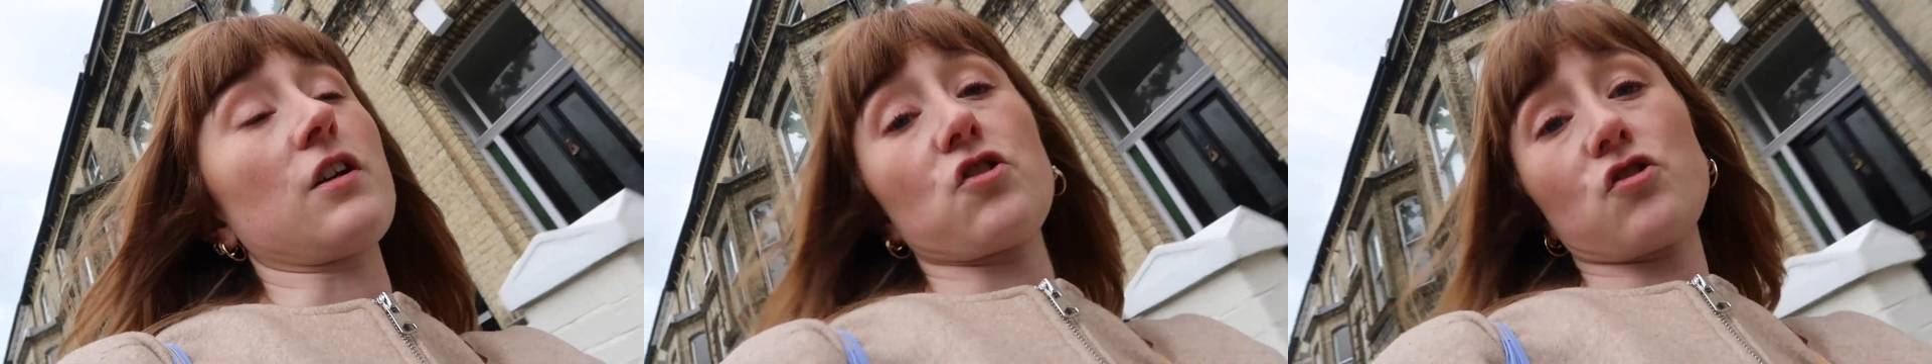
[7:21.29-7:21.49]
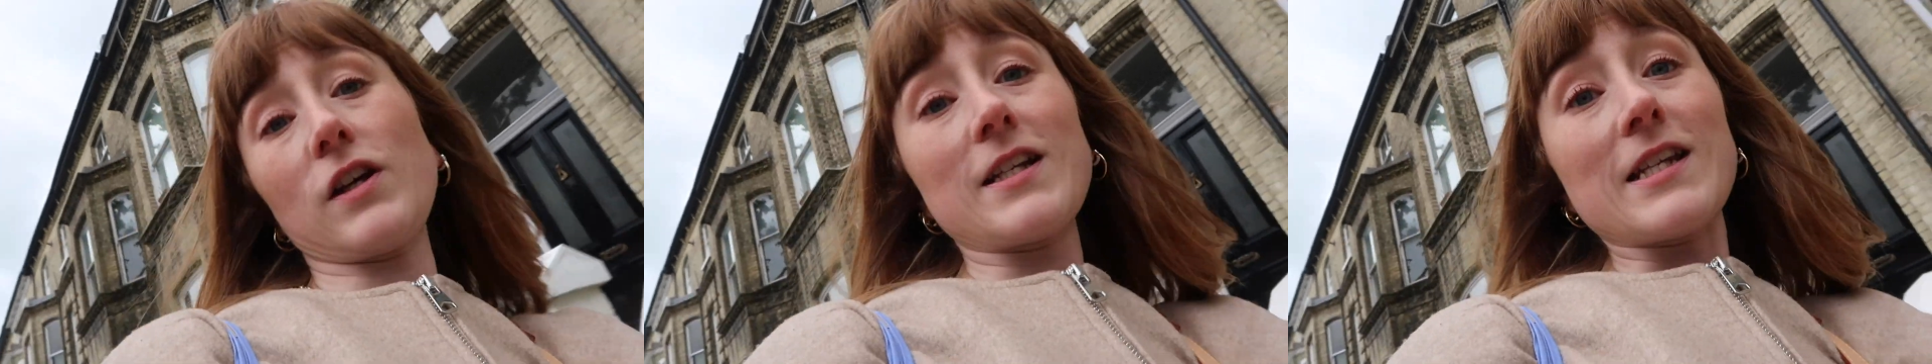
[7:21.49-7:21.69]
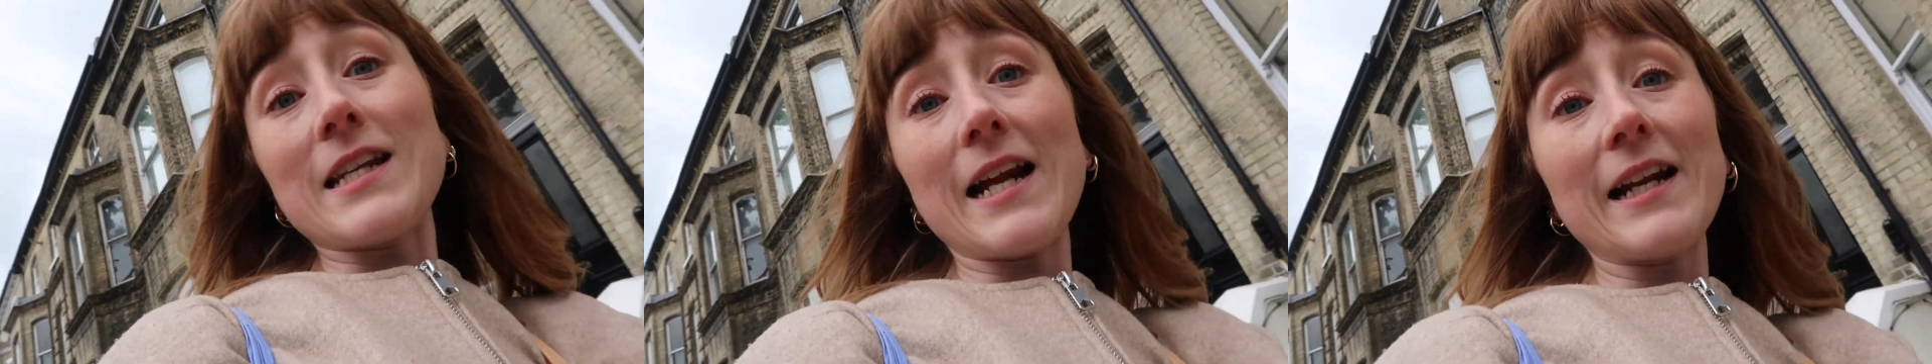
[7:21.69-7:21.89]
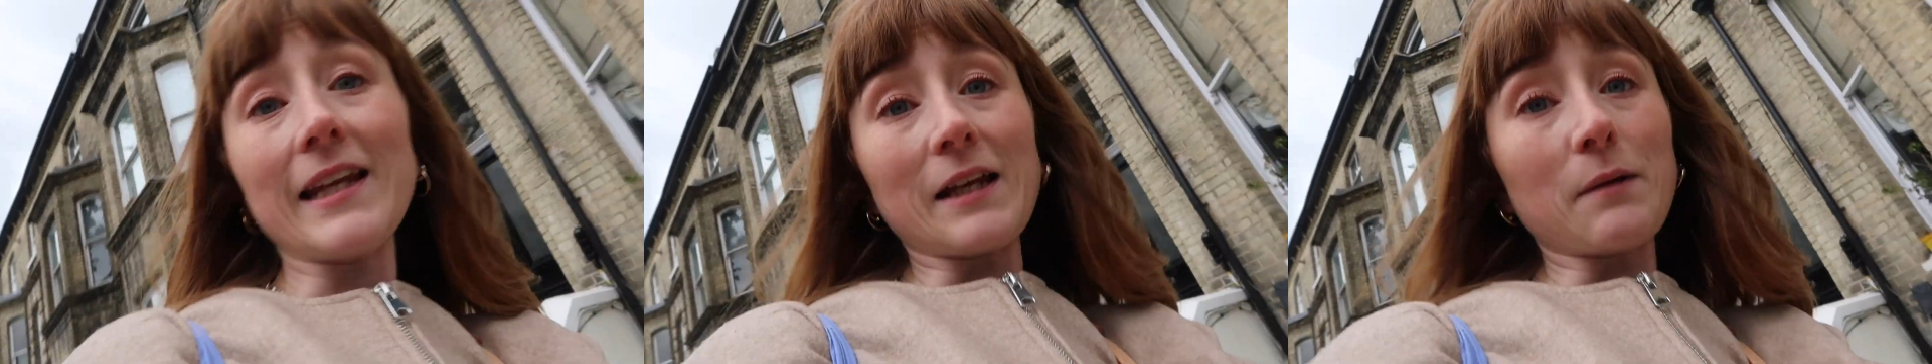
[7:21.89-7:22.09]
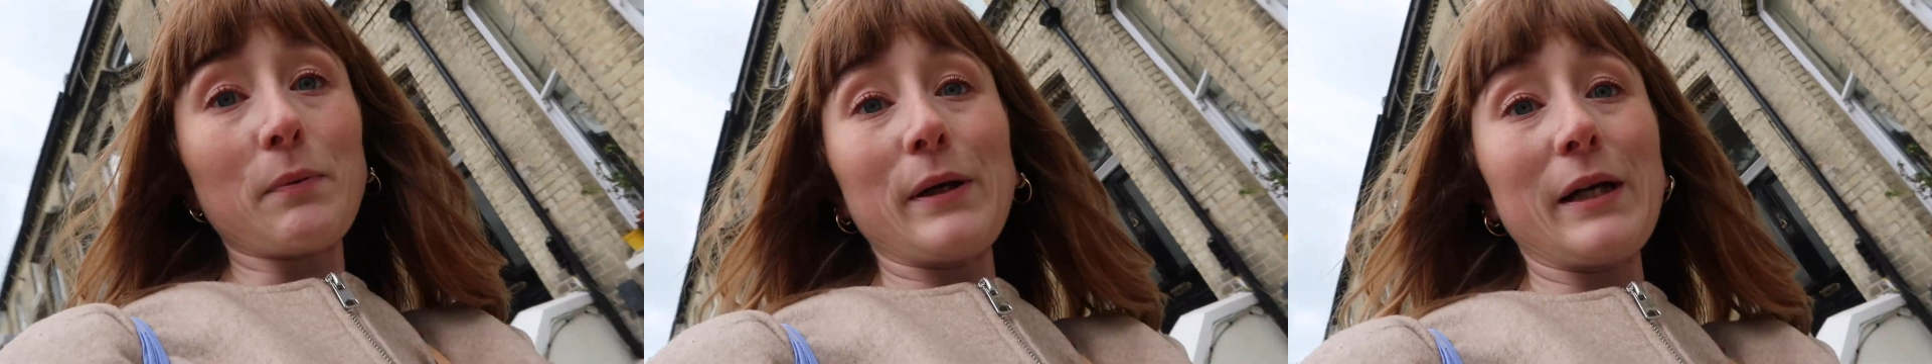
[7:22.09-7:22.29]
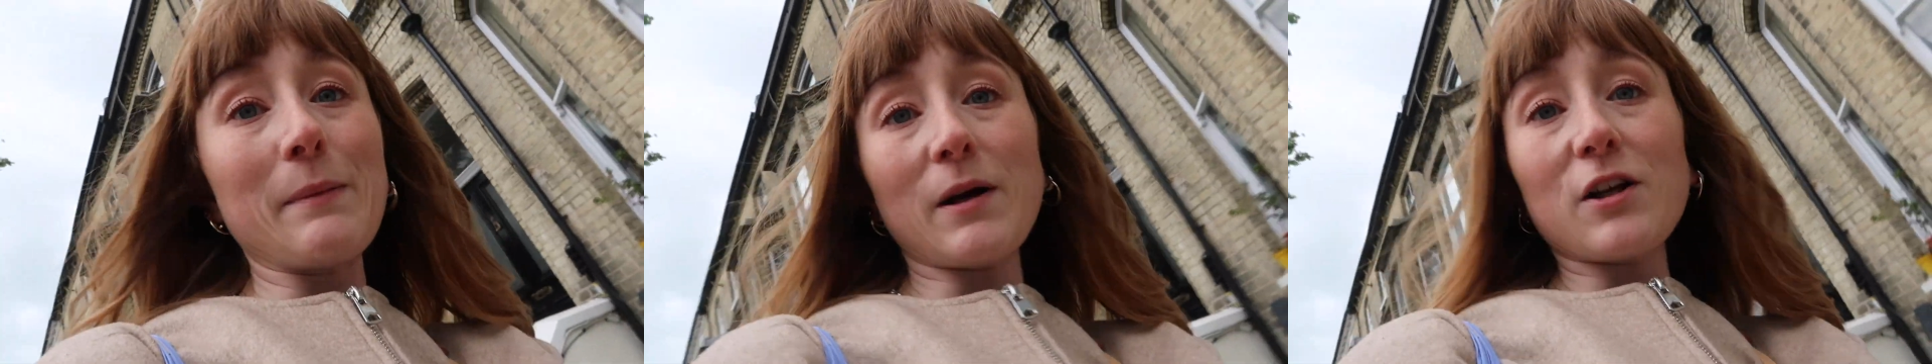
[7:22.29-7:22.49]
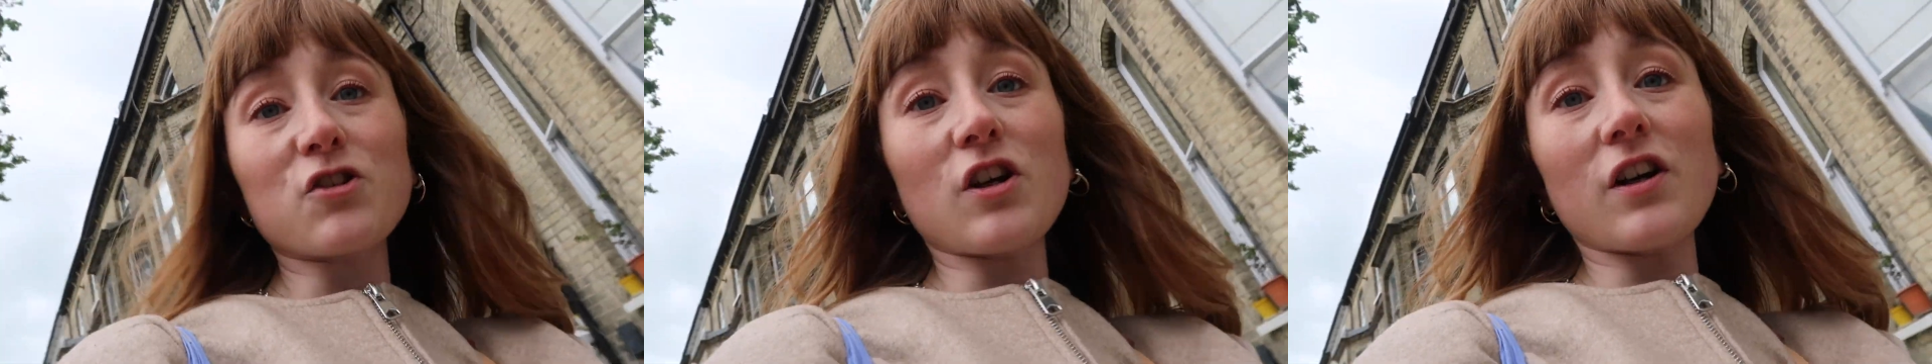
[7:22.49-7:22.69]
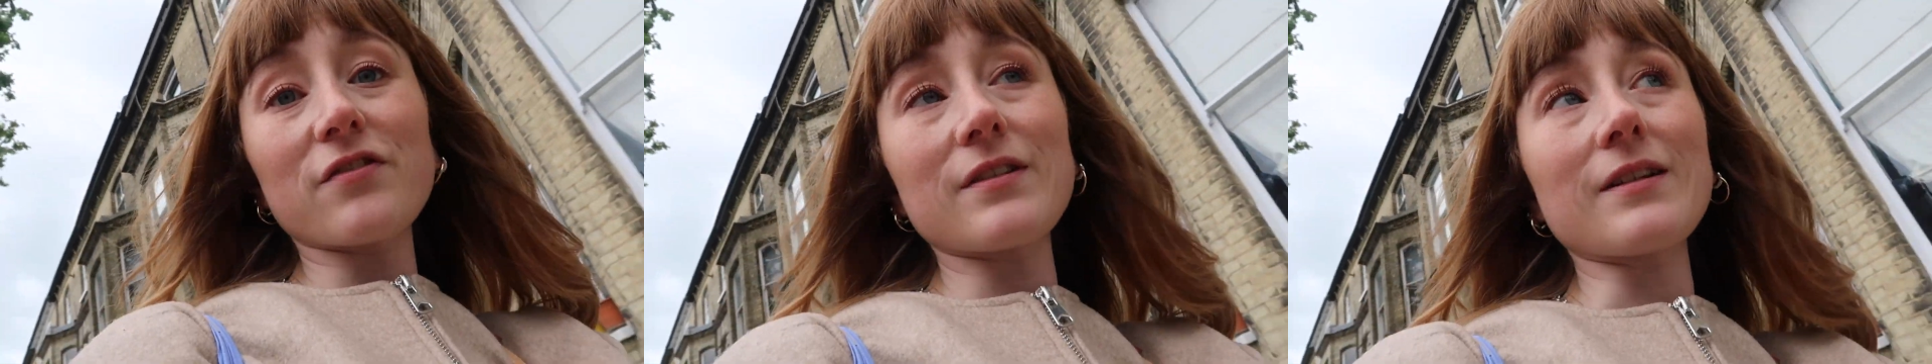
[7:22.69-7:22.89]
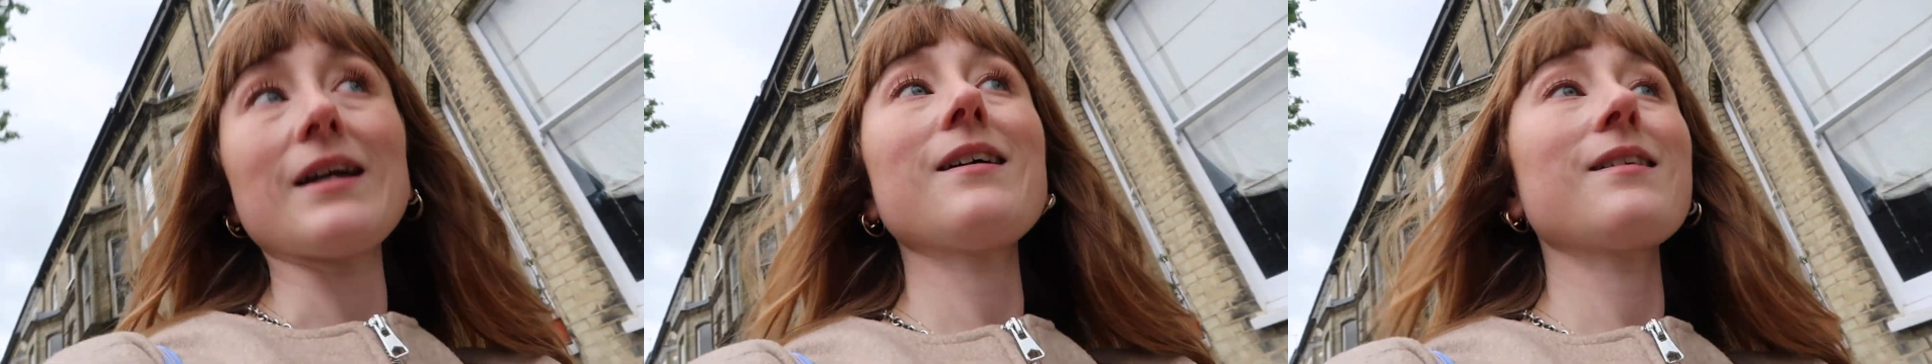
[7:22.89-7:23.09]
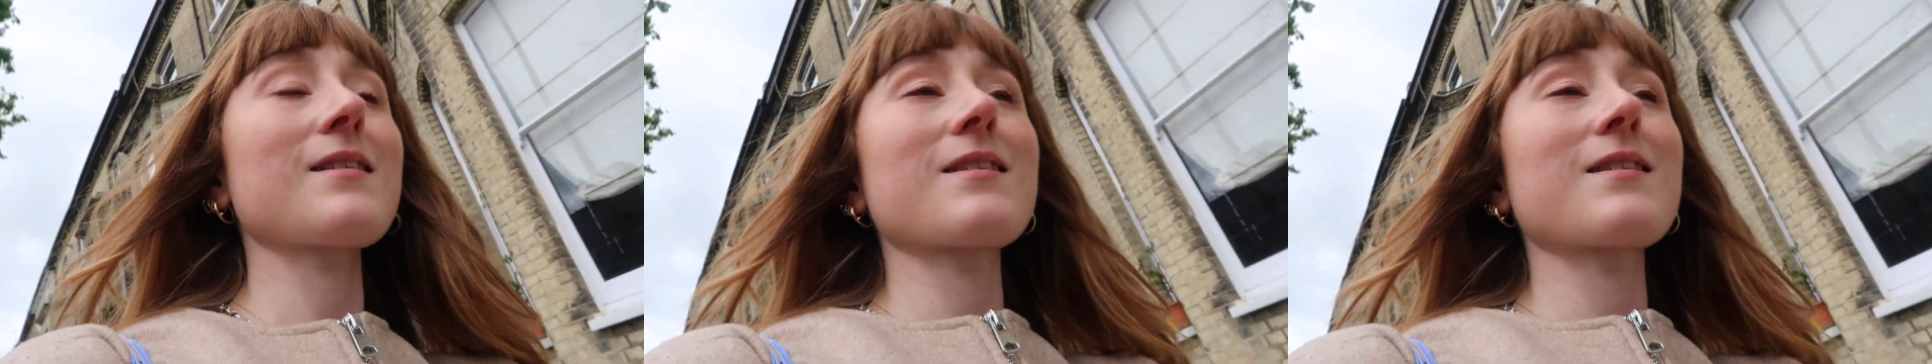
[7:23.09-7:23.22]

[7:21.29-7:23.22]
straight to nannying pretty much after that.